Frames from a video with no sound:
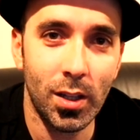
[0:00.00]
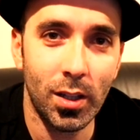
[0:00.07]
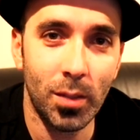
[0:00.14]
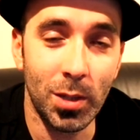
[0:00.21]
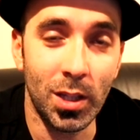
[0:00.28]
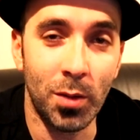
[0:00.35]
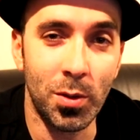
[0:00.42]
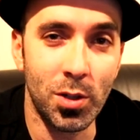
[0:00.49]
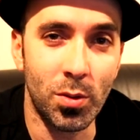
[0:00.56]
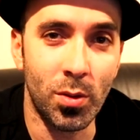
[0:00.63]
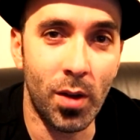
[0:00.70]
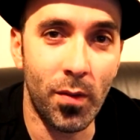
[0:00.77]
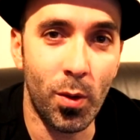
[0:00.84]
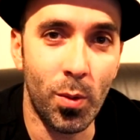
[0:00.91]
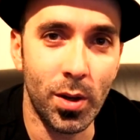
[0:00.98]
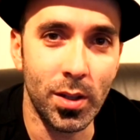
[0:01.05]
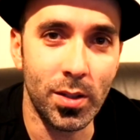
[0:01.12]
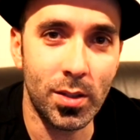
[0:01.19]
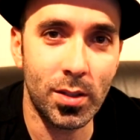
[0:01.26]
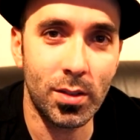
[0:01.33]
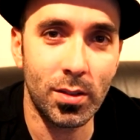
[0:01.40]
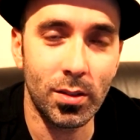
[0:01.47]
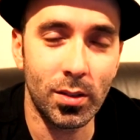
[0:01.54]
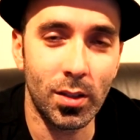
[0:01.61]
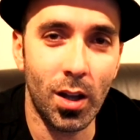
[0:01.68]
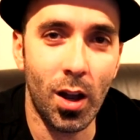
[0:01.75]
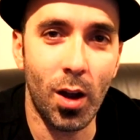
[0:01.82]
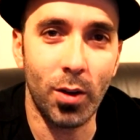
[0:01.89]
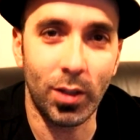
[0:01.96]
I mean, the original novel was
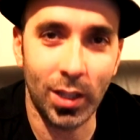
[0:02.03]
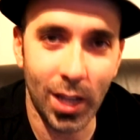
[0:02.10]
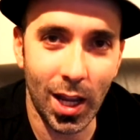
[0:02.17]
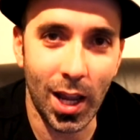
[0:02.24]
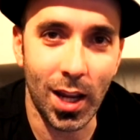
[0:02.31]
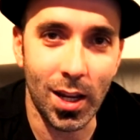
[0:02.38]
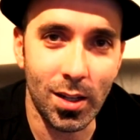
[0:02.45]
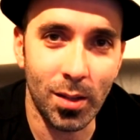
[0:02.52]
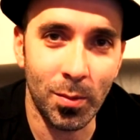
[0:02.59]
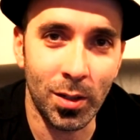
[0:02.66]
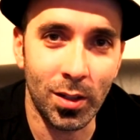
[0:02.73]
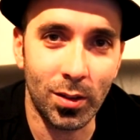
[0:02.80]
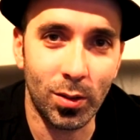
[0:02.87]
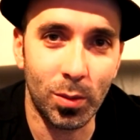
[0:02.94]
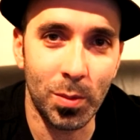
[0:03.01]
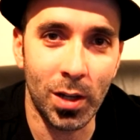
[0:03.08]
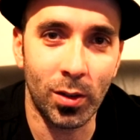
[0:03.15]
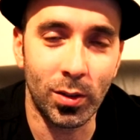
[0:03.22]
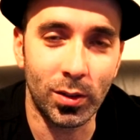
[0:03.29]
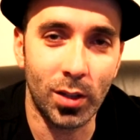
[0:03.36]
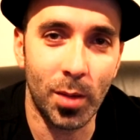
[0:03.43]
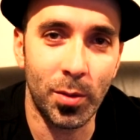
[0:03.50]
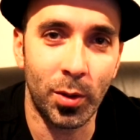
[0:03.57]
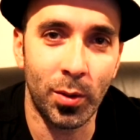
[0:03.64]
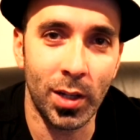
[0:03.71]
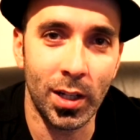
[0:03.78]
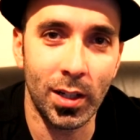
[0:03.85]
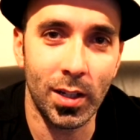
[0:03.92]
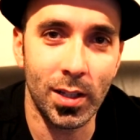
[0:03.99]
okay. I mean, it took me a long time to
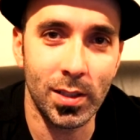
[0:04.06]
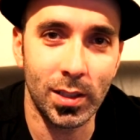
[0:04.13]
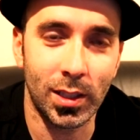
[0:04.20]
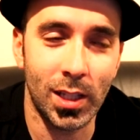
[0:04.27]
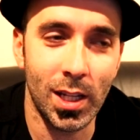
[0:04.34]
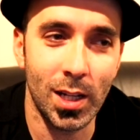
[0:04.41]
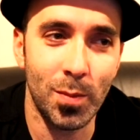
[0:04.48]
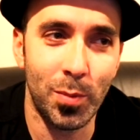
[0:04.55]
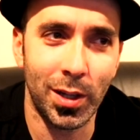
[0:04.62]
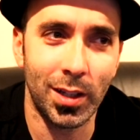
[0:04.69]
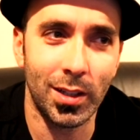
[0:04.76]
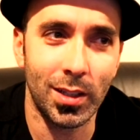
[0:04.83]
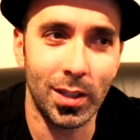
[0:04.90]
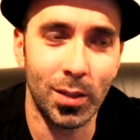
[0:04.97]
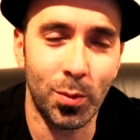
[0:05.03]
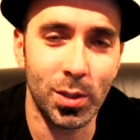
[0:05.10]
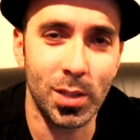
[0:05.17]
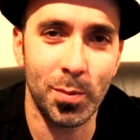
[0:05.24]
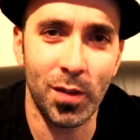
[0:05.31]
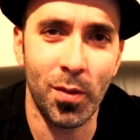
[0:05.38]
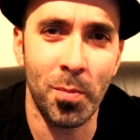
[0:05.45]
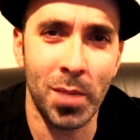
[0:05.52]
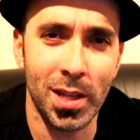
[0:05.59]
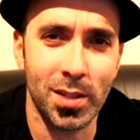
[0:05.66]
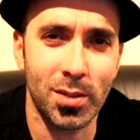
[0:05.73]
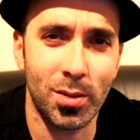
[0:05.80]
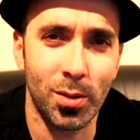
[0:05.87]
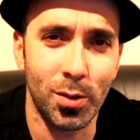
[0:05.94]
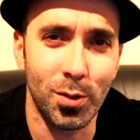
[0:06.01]
read it as a kid, but it was a bit of a
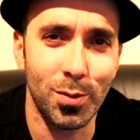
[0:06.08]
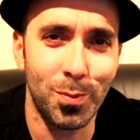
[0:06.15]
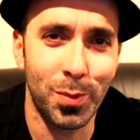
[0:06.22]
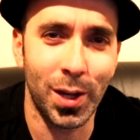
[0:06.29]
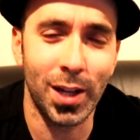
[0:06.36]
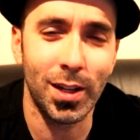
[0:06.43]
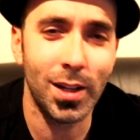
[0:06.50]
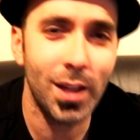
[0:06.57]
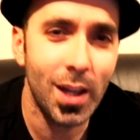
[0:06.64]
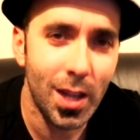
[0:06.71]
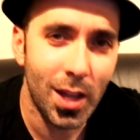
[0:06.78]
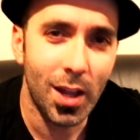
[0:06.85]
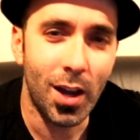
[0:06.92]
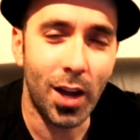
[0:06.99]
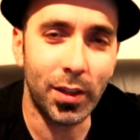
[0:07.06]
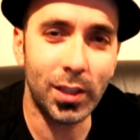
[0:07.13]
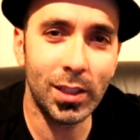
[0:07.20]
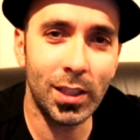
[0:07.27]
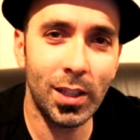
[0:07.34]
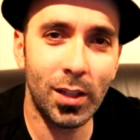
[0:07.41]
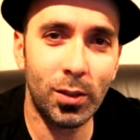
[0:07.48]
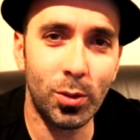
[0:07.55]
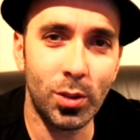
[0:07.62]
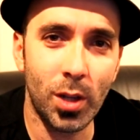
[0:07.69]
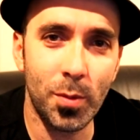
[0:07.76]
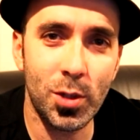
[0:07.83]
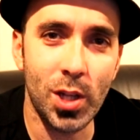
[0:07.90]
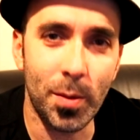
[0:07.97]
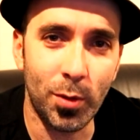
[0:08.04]
mess too. But I think they did a good
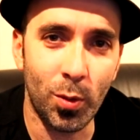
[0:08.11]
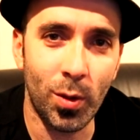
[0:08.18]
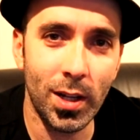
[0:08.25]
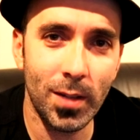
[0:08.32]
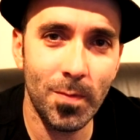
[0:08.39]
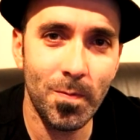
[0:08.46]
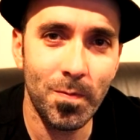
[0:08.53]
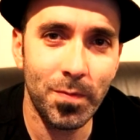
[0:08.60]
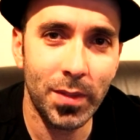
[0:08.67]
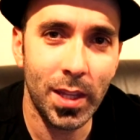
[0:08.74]
job in chapter one.